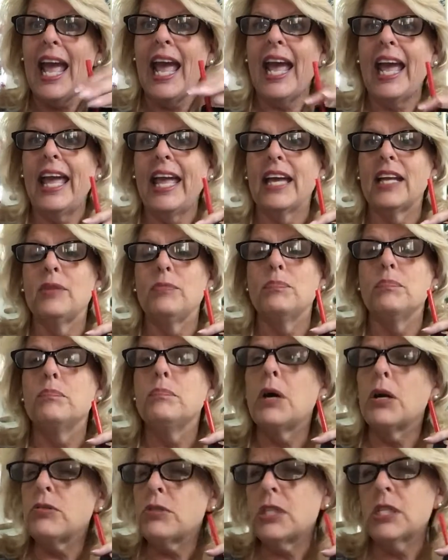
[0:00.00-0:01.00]
And
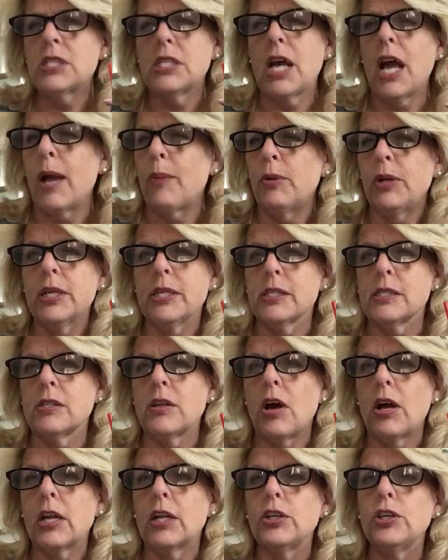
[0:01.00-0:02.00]
most of the time when it's
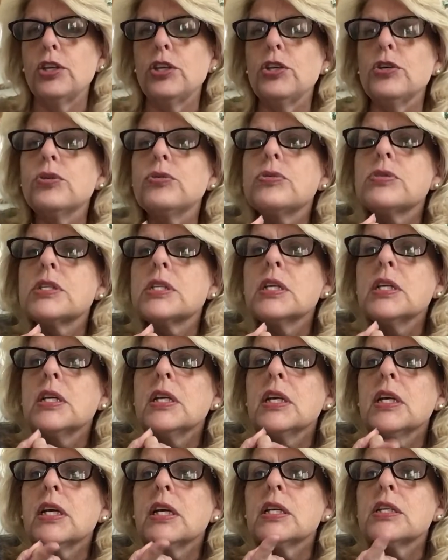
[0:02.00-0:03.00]
not in use,
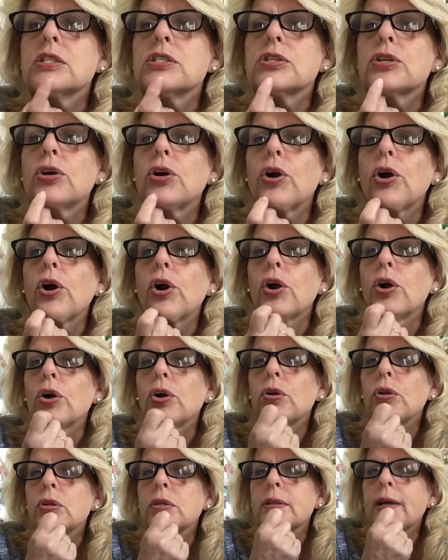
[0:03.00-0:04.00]
it's
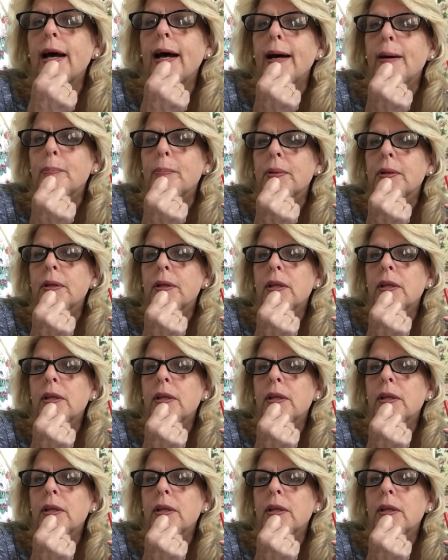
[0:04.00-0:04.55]
curled up.